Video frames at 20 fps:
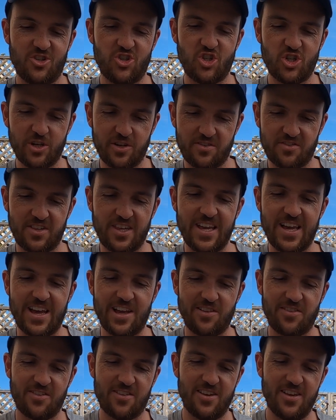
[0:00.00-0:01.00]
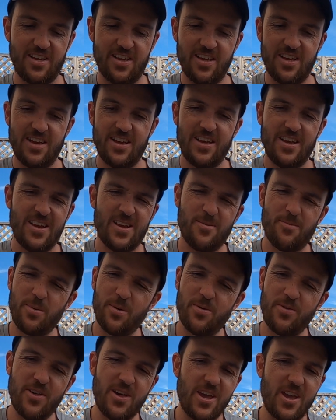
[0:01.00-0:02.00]
just yet,
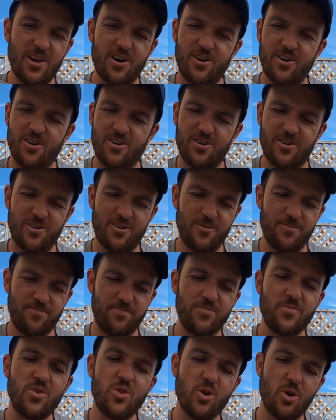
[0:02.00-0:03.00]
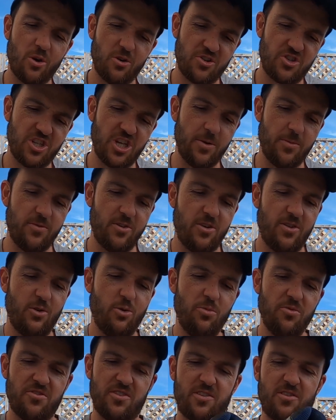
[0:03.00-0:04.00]
but they are not cheap new. They're
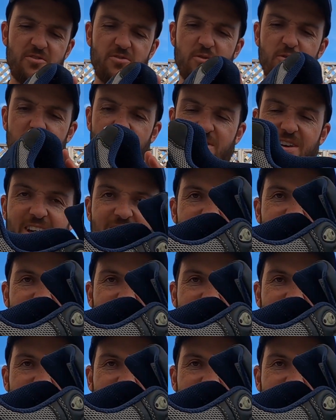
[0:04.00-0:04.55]
almost like a sort of